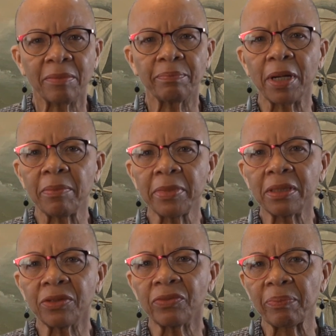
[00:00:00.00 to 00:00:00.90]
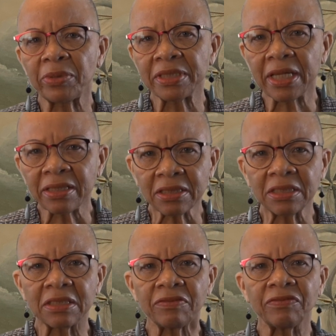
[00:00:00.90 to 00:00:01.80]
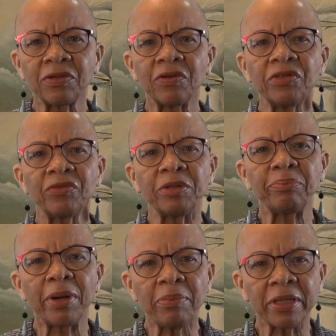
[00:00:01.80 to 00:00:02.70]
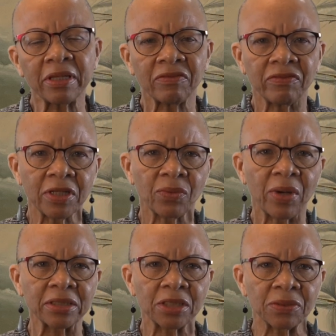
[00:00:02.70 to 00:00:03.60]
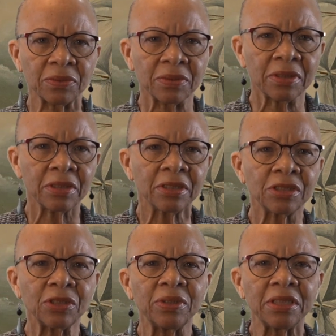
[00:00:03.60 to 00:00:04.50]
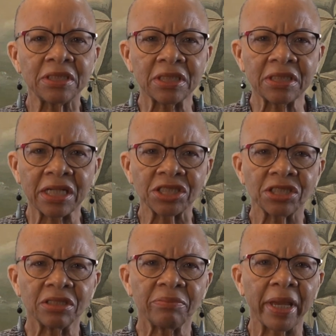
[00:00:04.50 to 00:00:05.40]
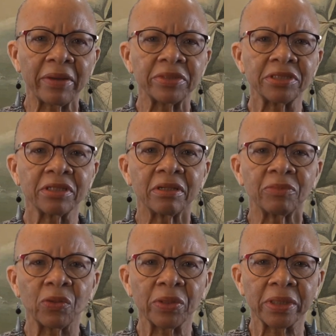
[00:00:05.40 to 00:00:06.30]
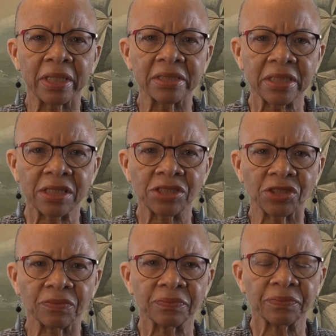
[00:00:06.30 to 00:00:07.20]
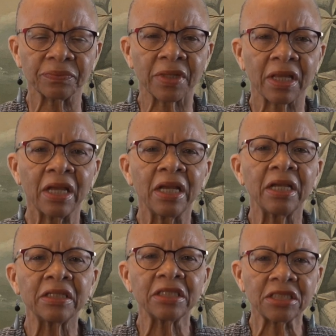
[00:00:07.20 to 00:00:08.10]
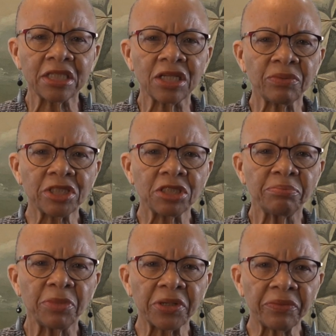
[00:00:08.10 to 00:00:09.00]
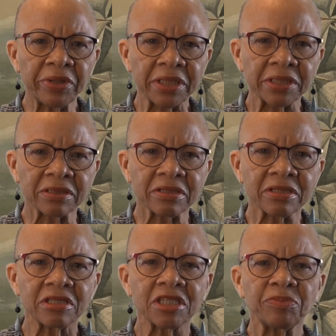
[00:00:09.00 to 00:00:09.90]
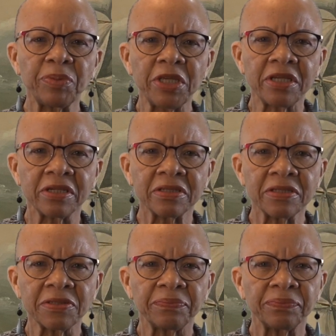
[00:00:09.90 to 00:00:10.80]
Permanent Representative of the Republic of Vanuatu to the International Maritime Organization, distinguished moderators, speakers,